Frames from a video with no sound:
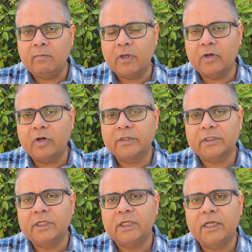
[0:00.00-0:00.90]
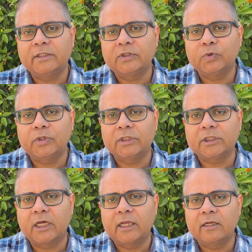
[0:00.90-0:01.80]
because in case you
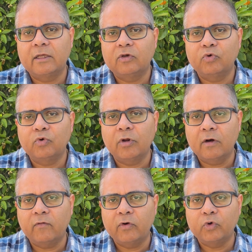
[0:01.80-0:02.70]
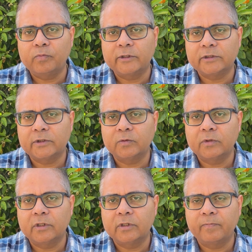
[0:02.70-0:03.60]
decide that you do not want to pursue
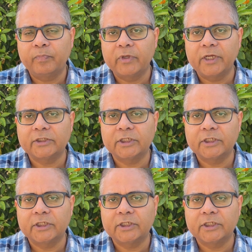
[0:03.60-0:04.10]
the PhD